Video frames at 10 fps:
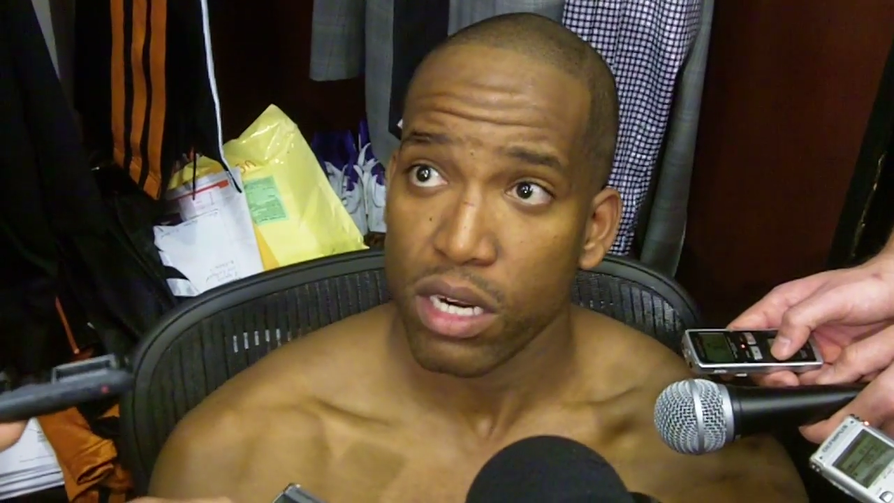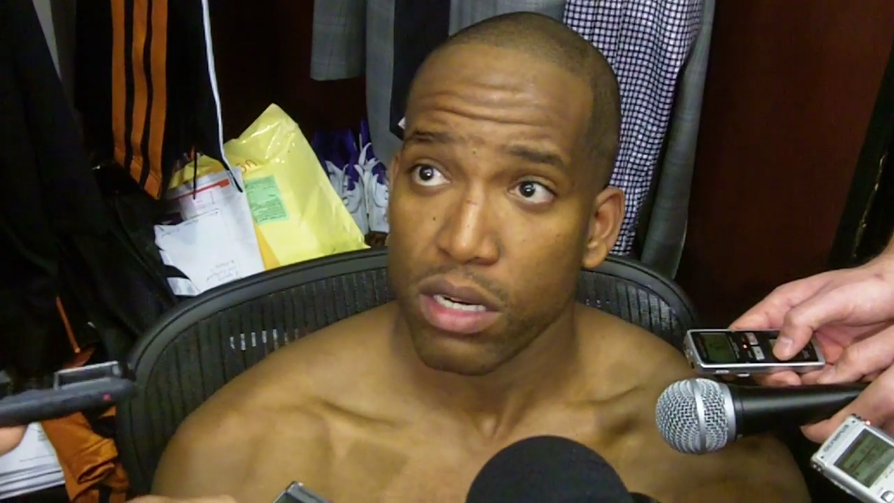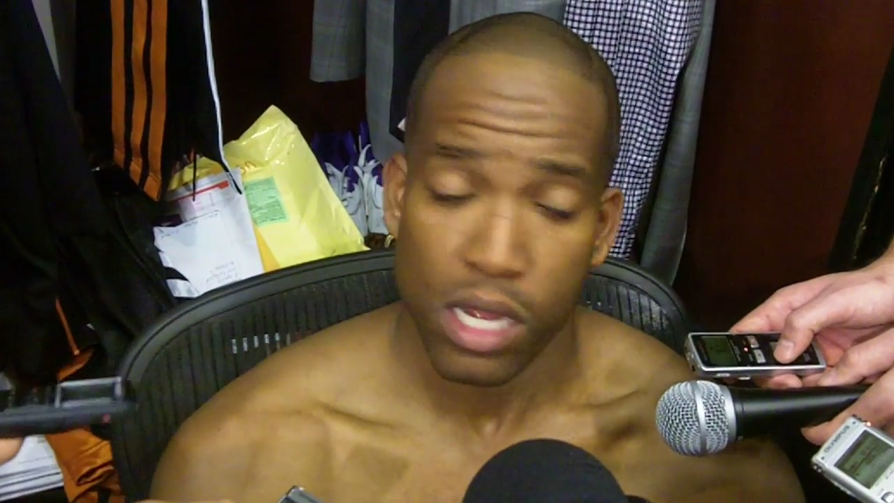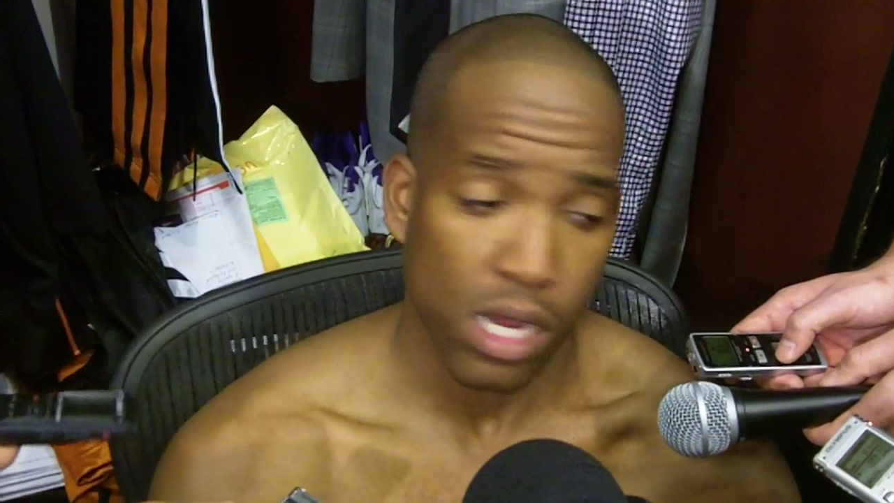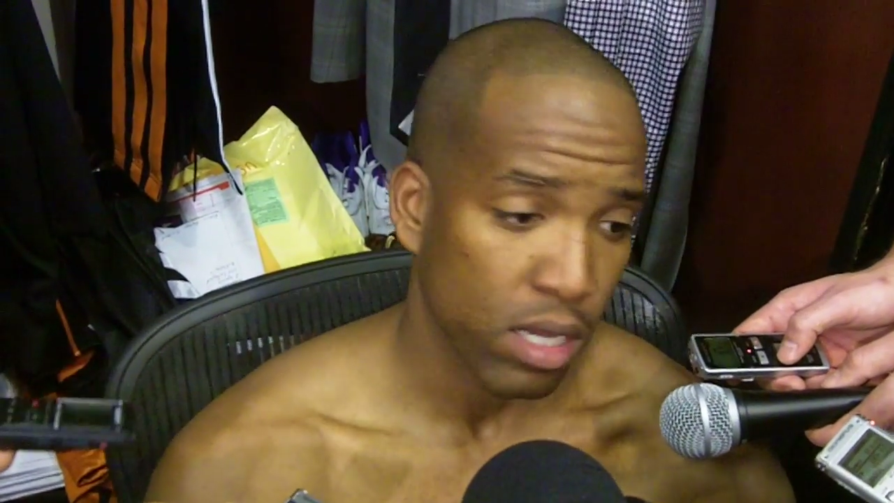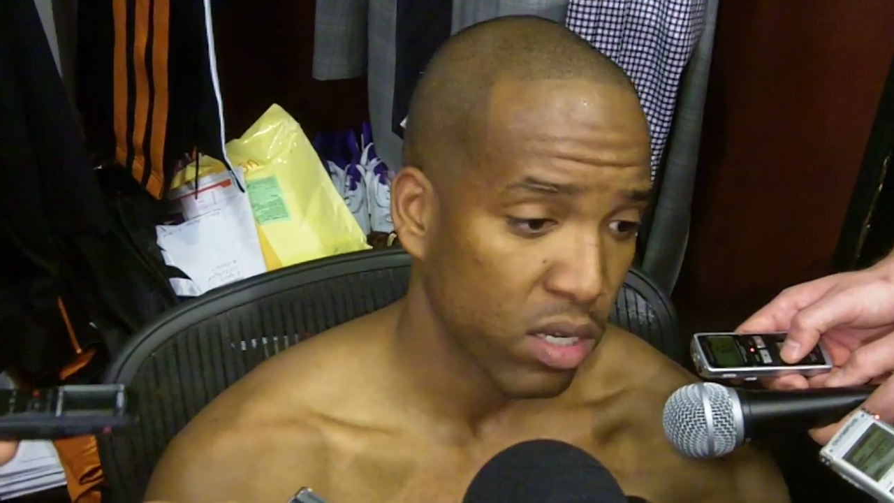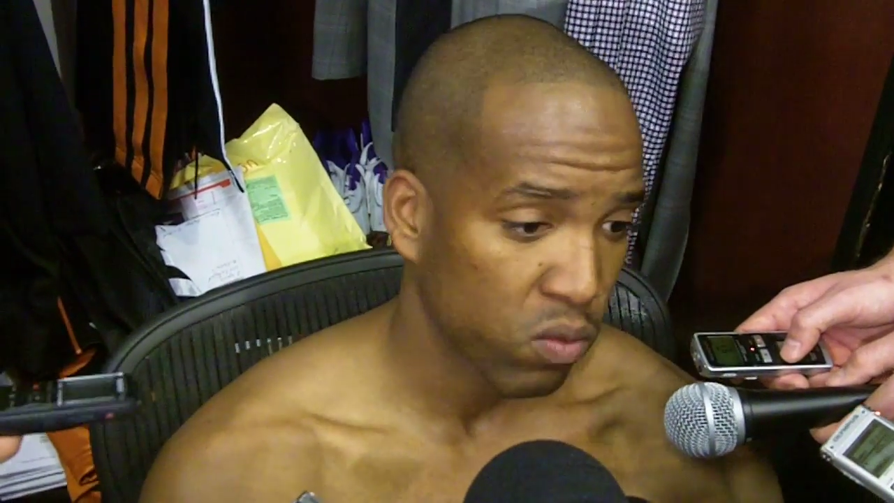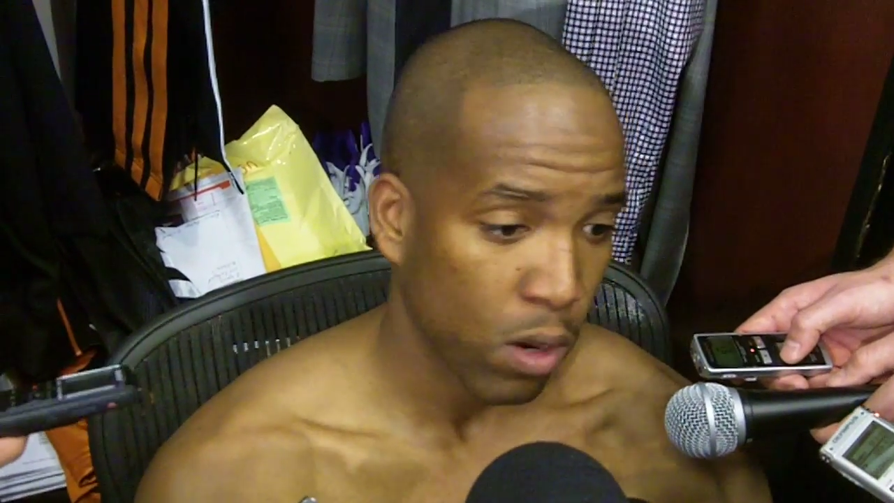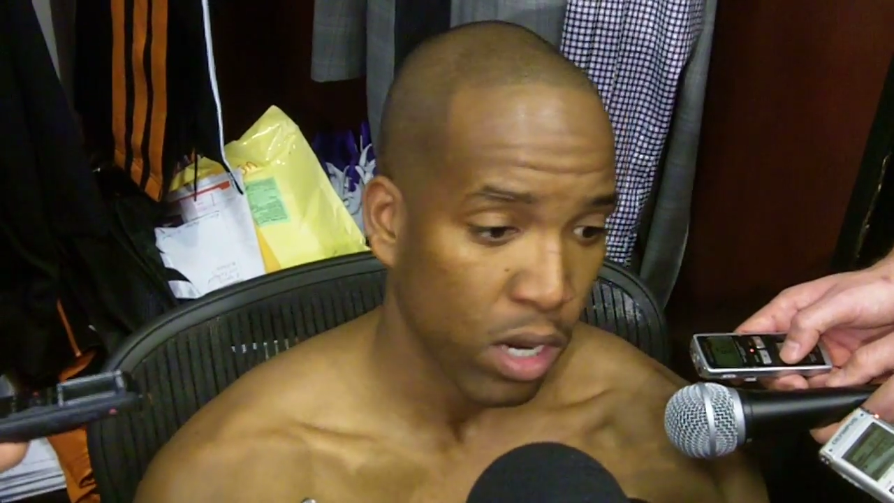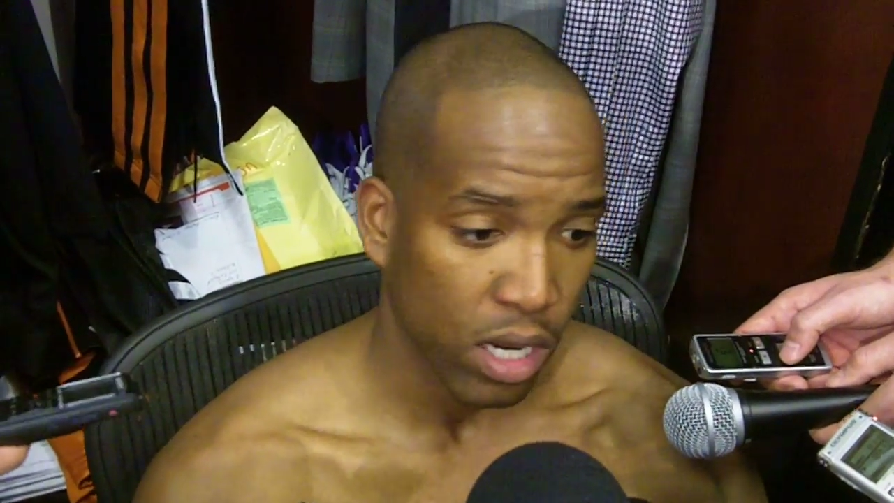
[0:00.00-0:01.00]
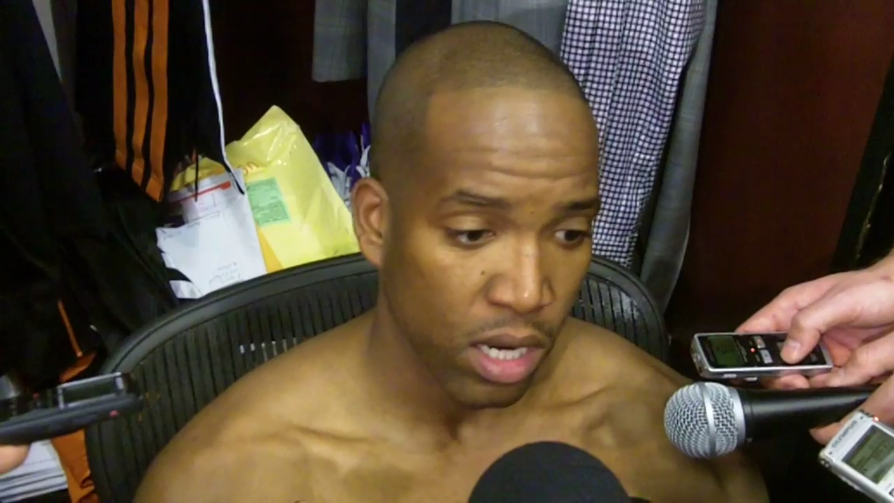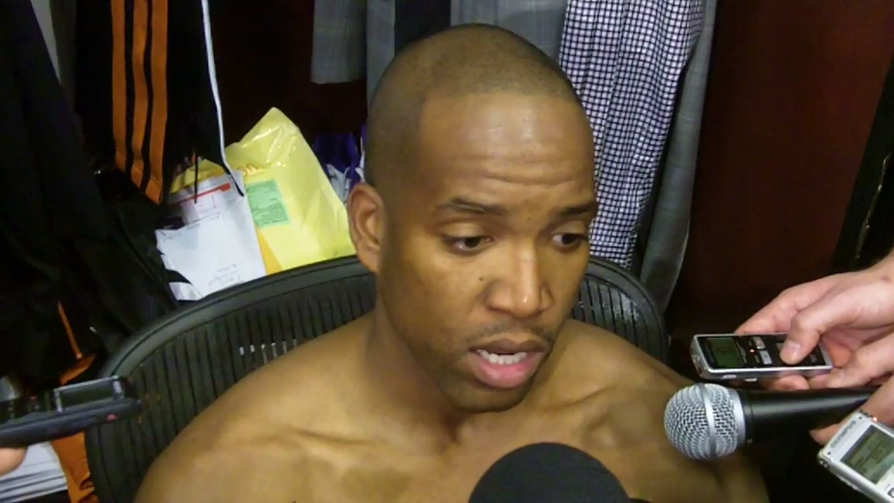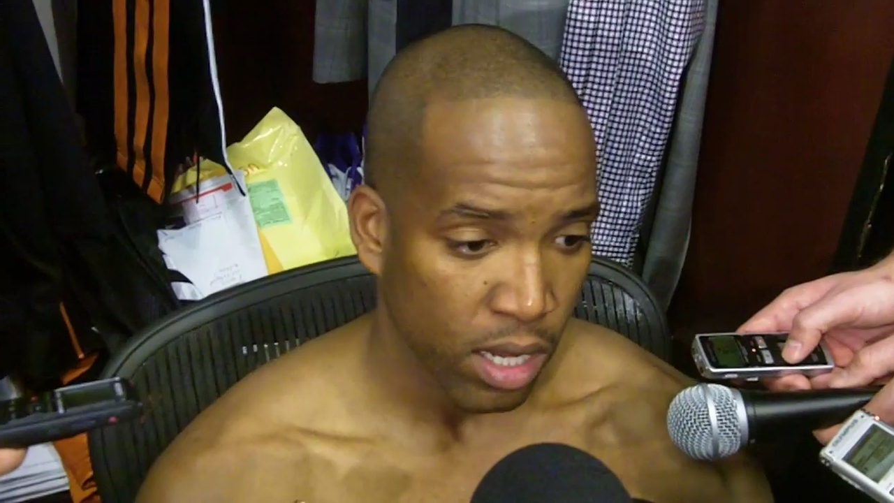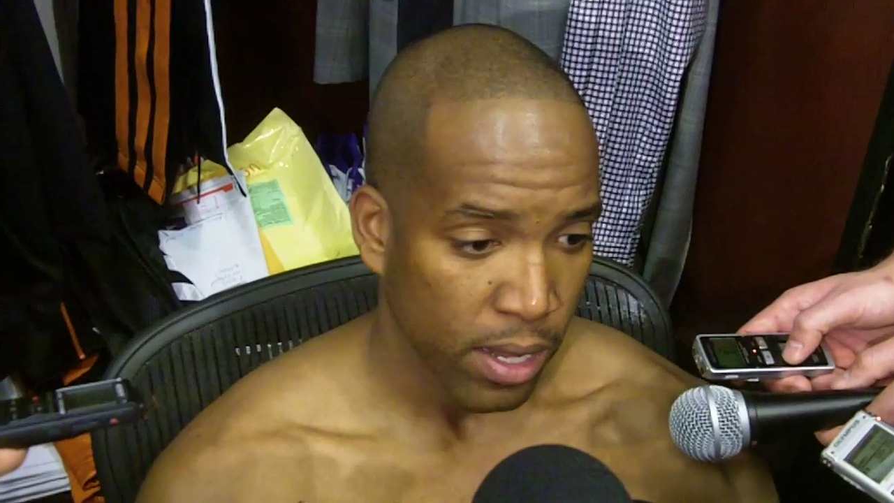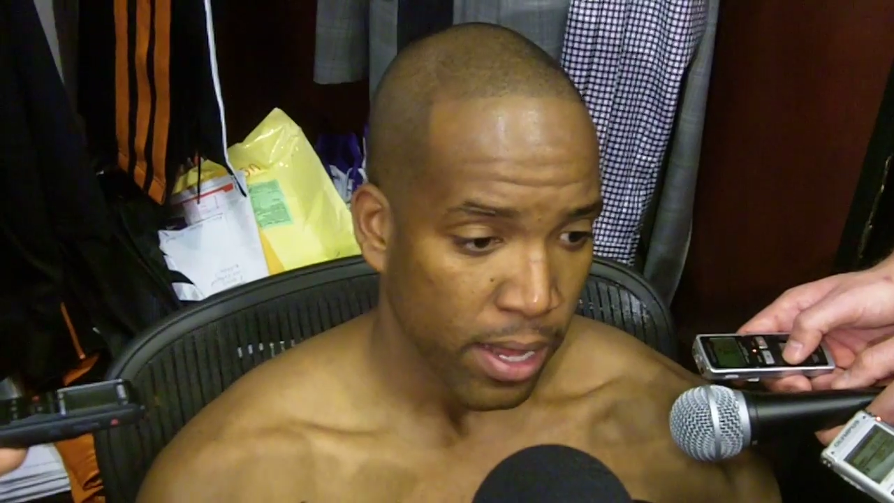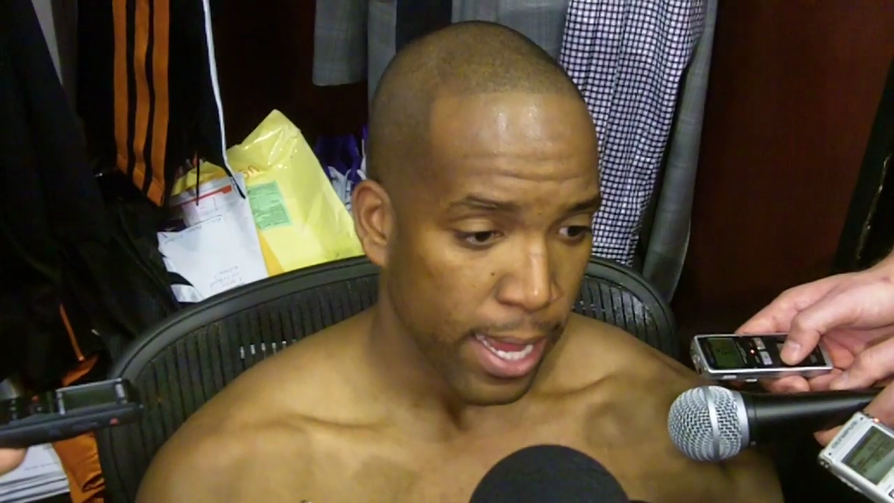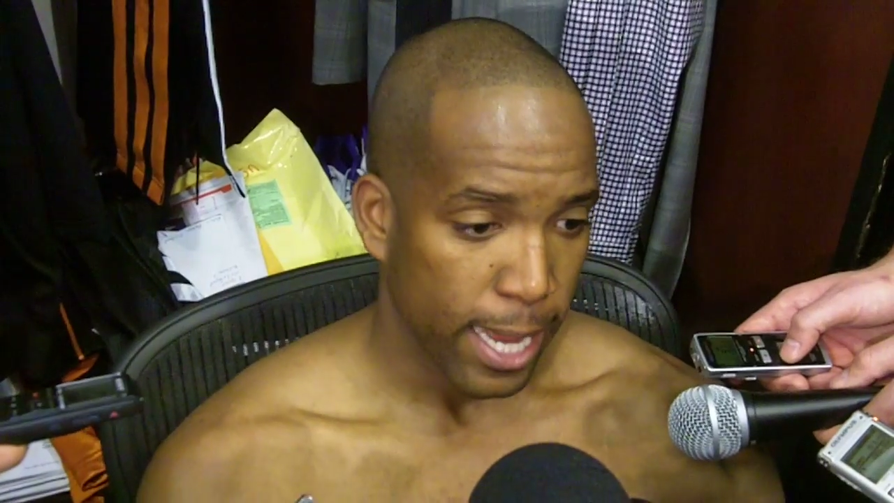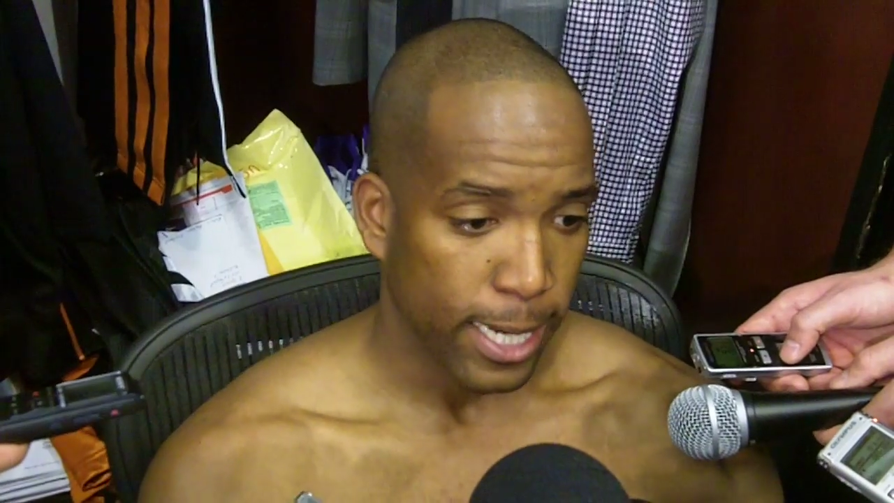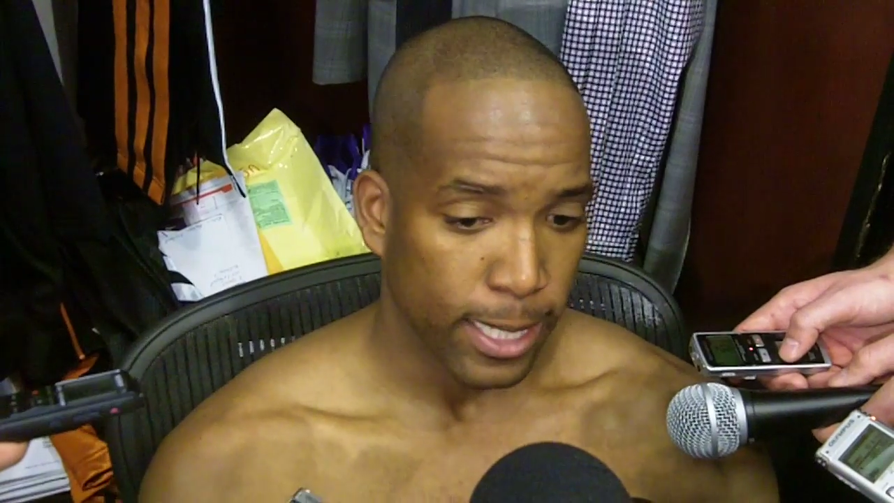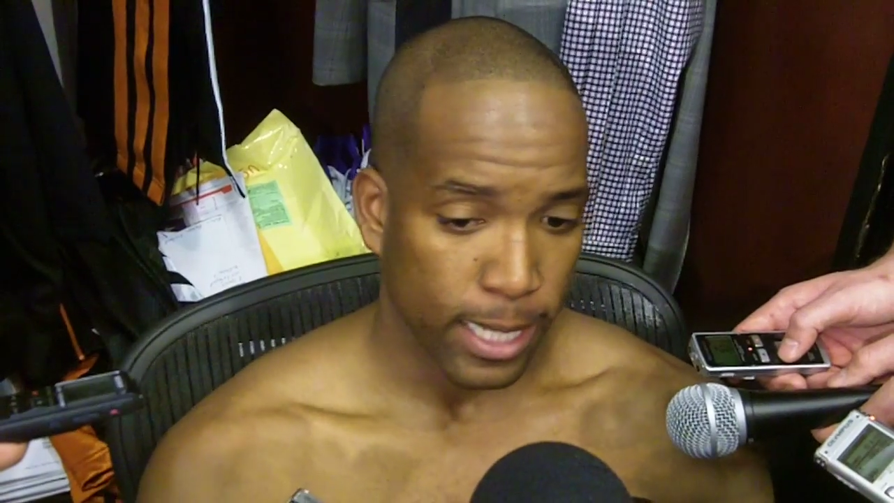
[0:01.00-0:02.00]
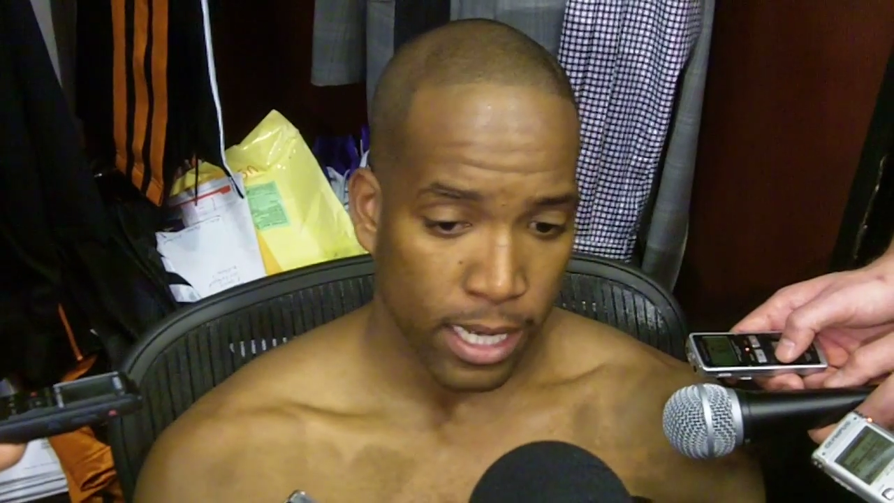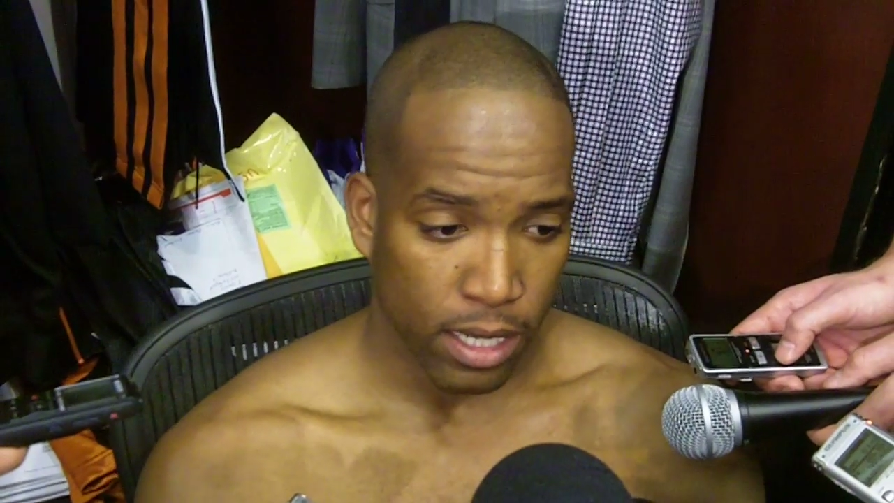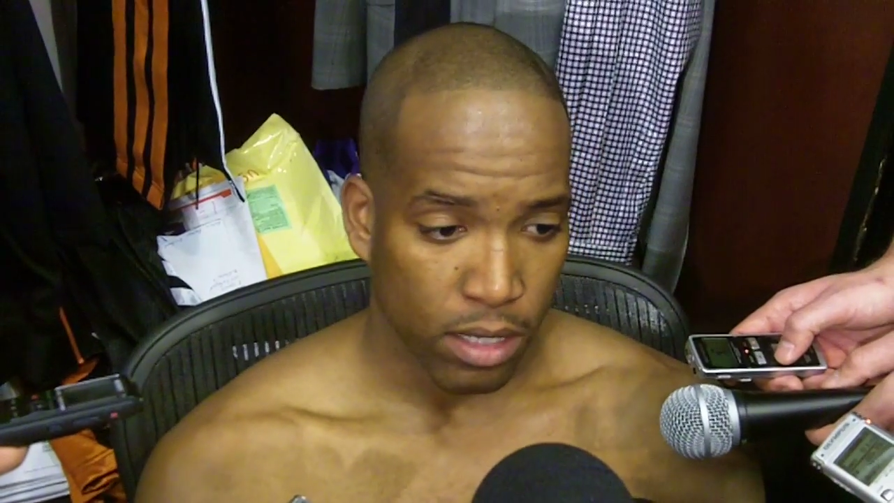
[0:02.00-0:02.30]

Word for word: Uh, just working and uh,